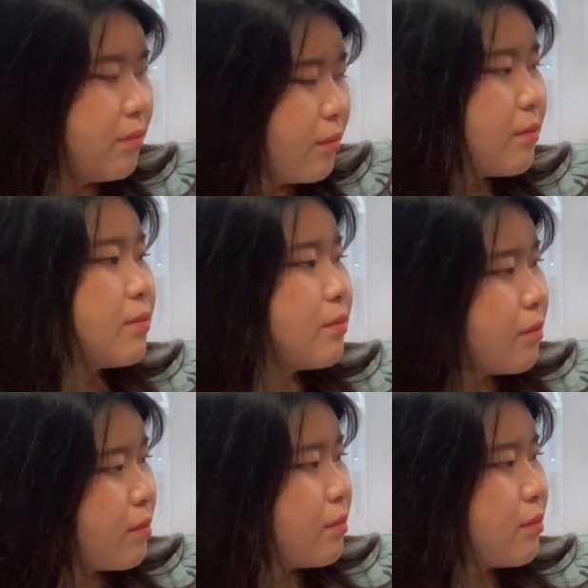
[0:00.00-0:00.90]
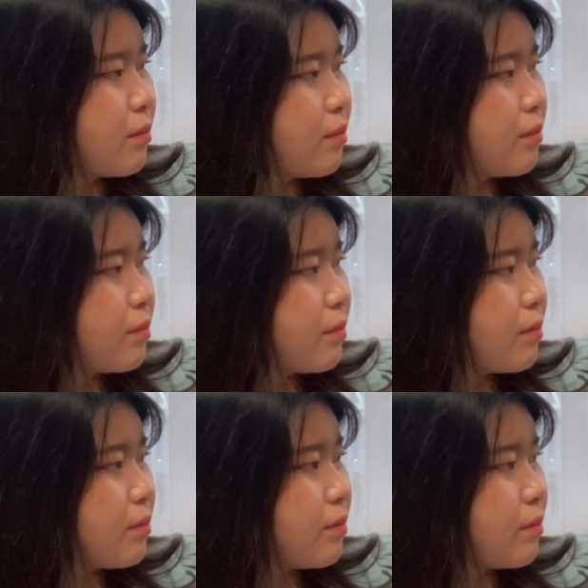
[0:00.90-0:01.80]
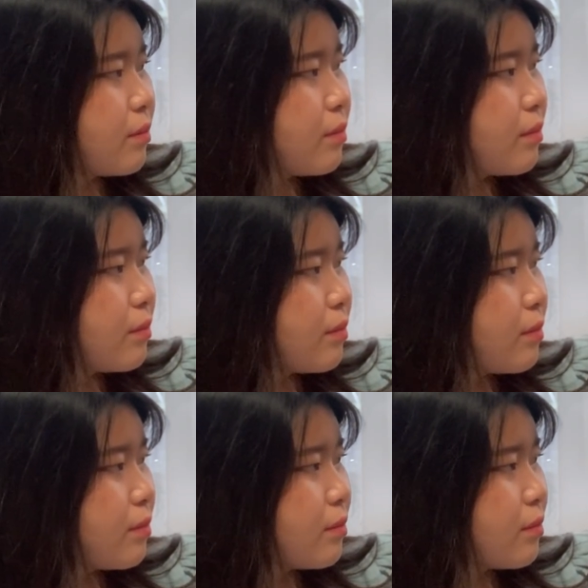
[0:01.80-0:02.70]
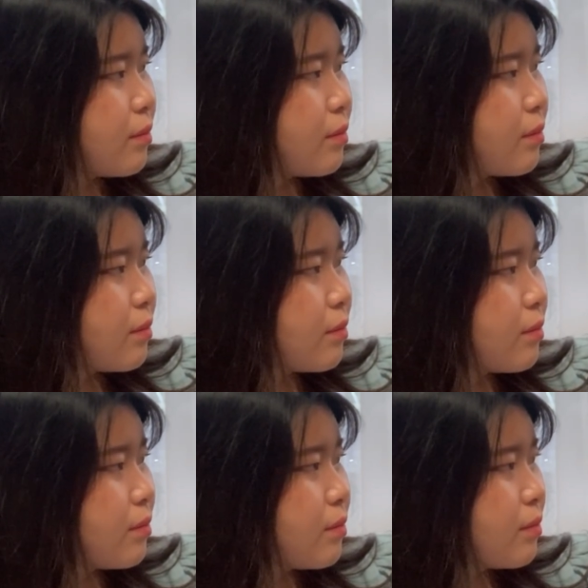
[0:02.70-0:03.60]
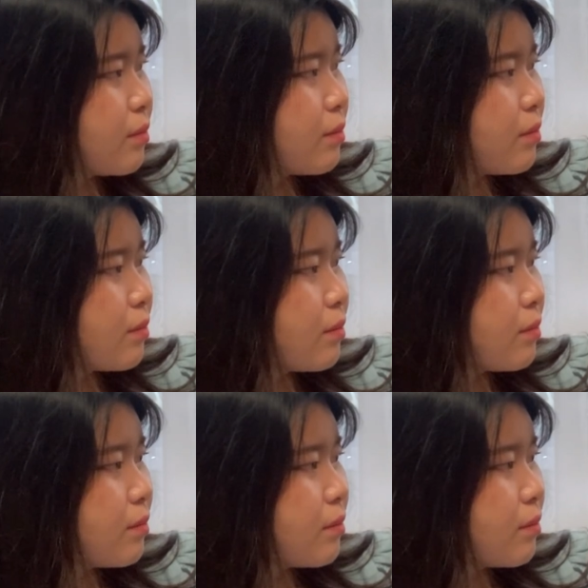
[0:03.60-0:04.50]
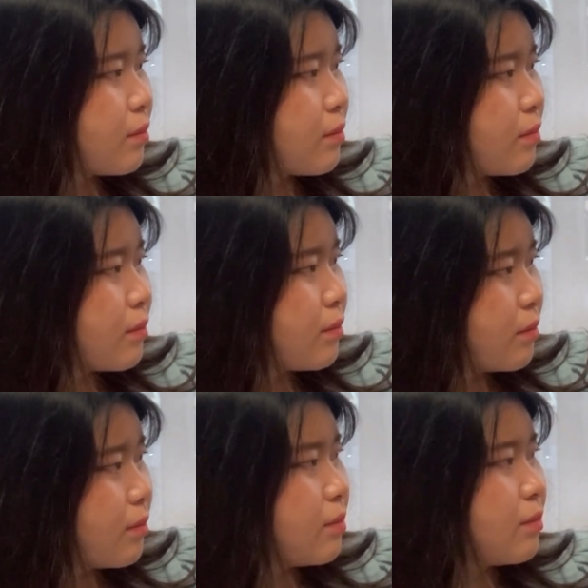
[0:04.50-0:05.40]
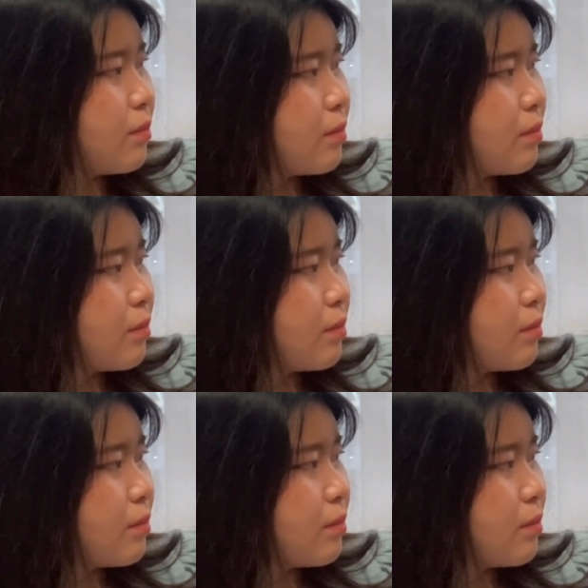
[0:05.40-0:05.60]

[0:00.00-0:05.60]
[no speech]